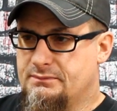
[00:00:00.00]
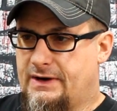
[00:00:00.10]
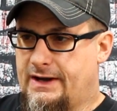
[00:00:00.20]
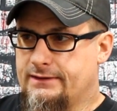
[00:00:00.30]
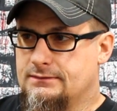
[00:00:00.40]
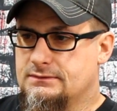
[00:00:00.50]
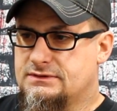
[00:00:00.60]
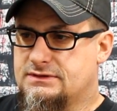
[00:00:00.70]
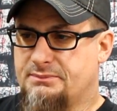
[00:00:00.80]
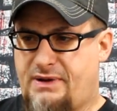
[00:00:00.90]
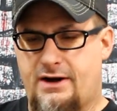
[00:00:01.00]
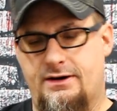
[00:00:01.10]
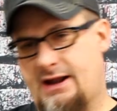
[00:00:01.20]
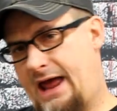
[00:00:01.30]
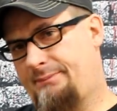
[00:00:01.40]
But
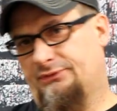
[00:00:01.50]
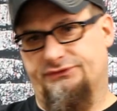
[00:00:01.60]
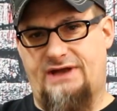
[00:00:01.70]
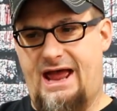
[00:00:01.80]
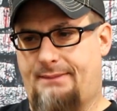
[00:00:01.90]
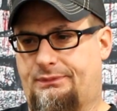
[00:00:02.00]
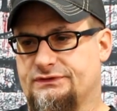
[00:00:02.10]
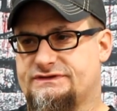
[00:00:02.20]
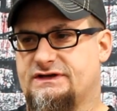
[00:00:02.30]
compared apples to apples